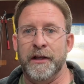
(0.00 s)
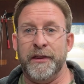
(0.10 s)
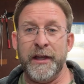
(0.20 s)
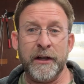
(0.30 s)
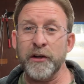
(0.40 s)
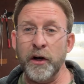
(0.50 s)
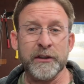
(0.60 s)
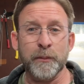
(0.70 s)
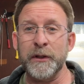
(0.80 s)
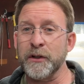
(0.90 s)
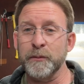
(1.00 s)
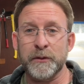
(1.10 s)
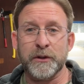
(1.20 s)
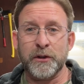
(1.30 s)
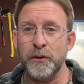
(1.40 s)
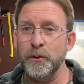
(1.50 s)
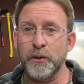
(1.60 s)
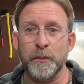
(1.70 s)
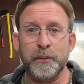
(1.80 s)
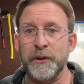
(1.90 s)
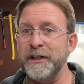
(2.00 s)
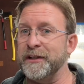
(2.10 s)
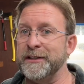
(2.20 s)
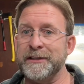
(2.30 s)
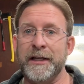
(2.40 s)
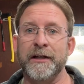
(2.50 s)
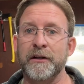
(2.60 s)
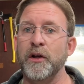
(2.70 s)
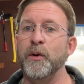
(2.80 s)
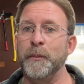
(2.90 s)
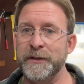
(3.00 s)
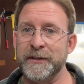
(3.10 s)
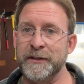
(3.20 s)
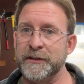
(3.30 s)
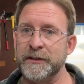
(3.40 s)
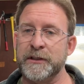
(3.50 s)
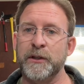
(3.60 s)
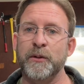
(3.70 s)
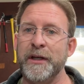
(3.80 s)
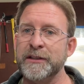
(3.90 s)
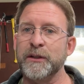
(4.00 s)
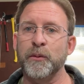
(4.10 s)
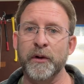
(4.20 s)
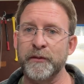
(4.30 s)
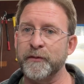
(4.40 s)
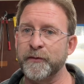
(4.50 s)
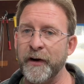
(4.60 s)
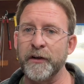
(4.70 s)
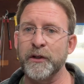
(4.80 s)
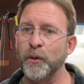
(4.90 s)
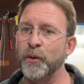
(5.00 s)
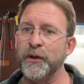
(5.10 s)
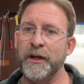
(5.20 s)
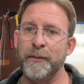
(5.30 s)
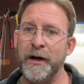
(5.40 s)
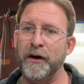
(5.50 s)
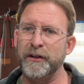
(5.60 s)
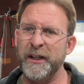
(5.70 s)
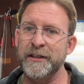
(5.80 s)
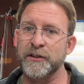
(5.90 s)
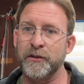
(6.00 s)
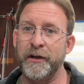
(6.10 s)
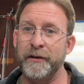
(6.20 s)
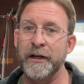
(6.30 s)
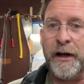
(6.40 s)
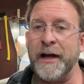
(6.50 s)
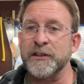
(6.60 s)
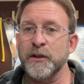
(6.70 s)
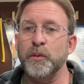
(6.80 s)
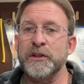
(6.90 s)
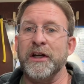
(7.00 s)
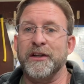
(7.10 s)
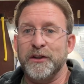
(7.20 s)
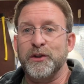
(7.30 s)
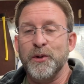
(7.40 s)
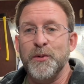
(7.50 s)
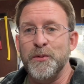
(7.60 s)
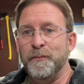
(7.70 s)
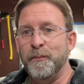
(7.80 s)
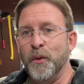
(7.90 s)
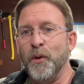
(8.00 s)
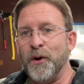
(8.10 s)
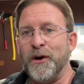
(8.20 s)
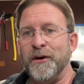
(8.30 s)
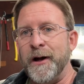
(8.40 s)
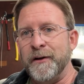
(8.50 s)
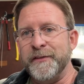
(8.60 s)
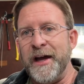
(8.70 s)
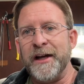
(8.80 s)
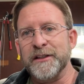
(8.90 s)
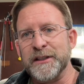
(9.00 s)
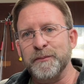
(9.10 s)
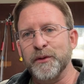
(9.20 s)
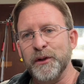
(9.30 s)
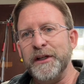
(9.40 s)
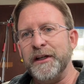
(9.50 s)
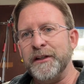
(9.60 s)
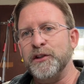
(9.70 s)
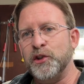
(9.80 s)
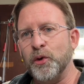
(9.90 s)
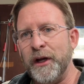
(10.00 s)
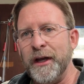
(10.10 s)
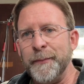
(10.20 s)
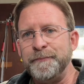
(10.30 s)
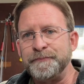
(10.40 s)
They could also be two completely standalone businesses too, and that's the one very cool thing about laser engraving. I actually wish I could do more of that because I really enjoy it.